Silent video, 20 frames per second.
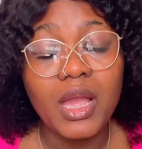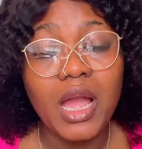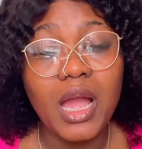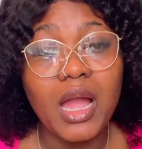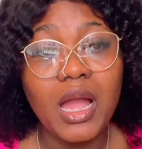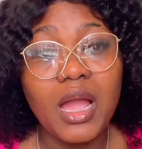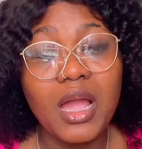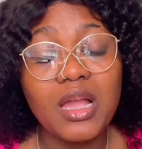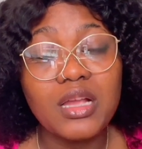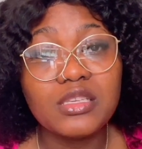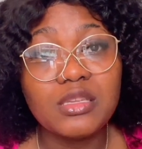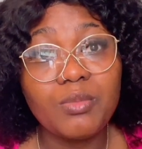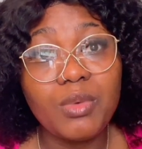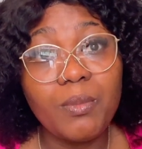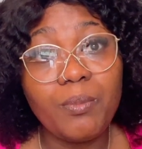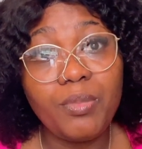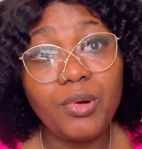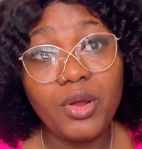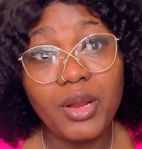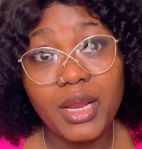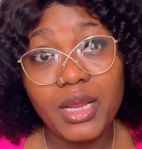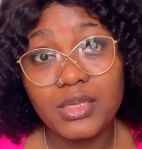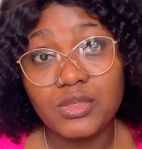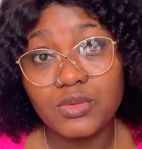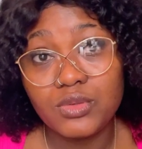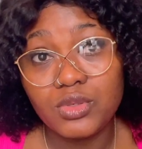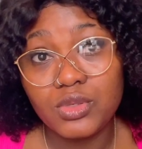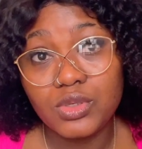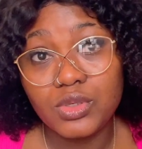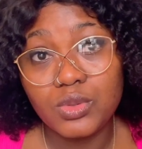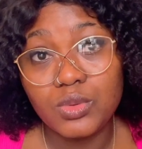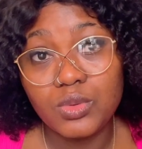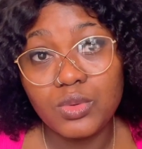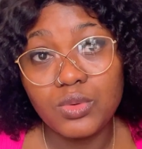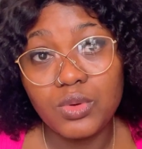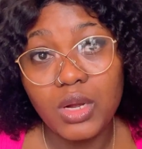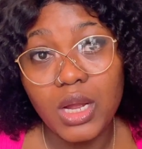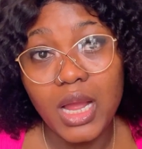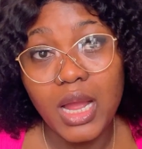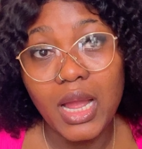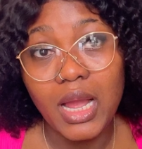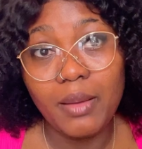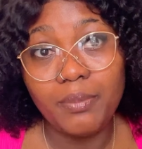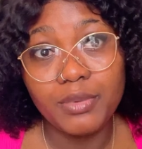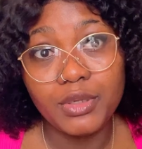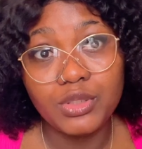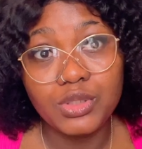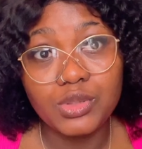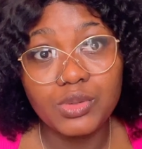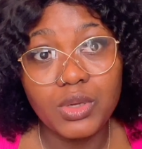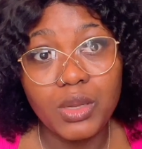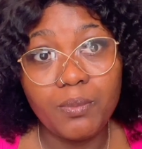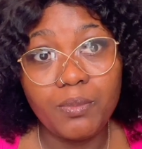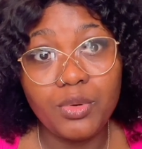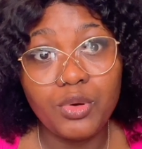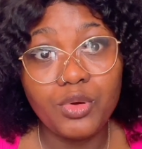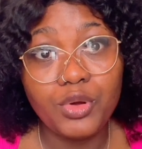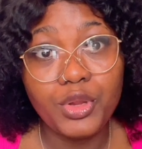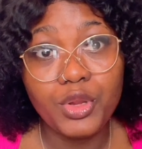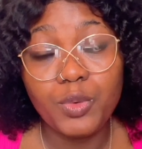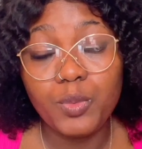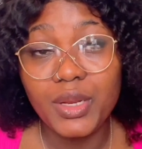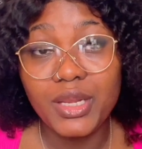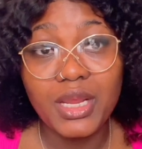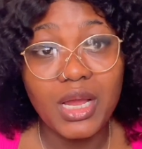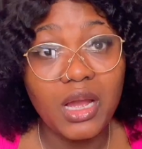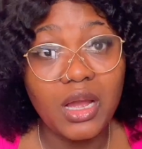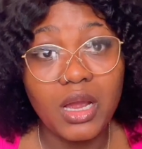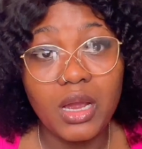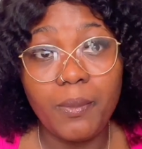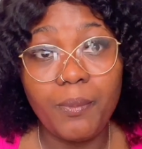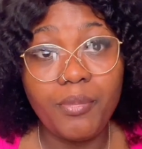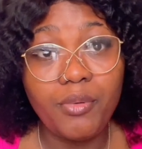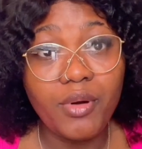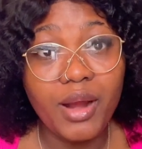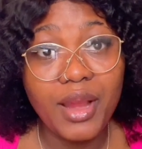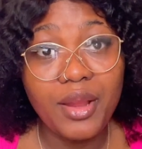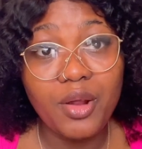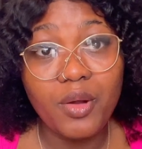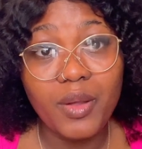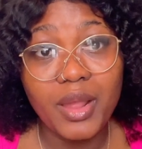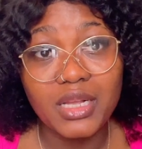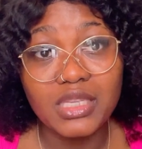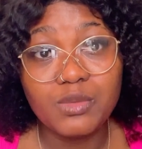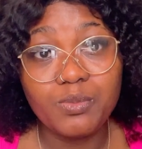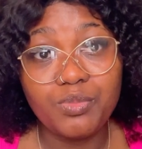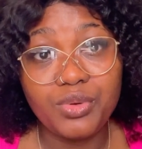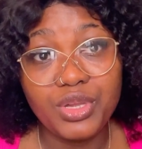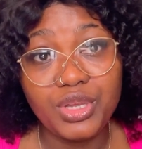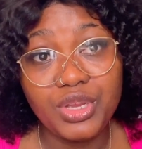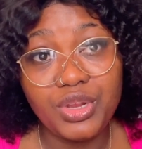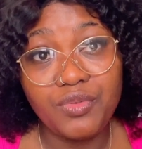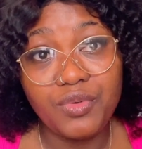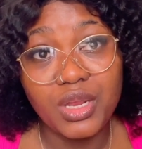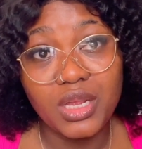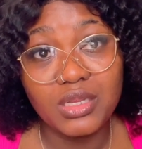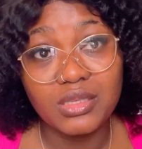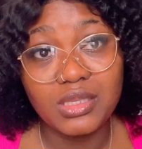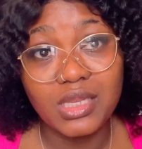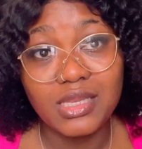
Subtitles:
Some employers also are happy to employ you without a prior experience,